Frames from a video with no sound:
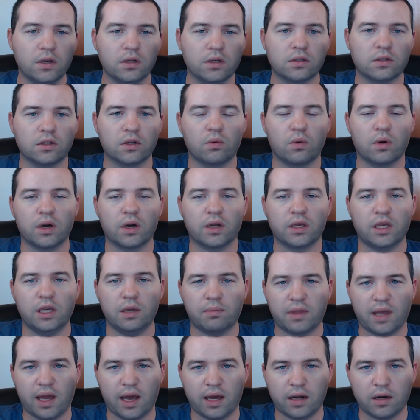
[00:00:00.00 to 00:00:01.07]
So you want to
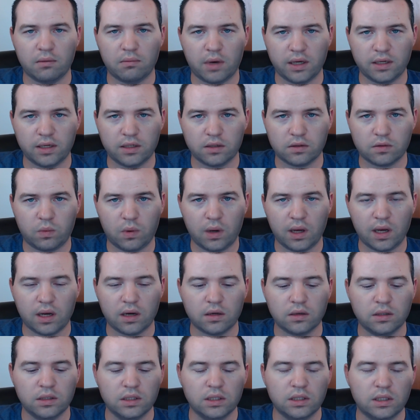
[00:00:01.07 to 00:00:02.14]
keep that in mind as
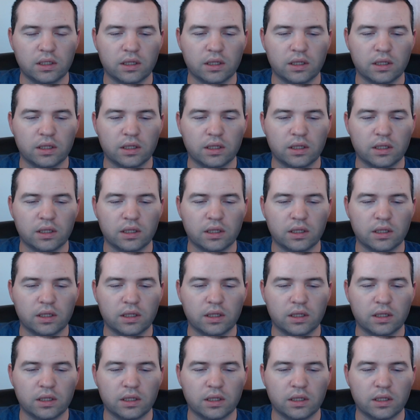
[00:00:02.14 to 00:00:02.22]
well.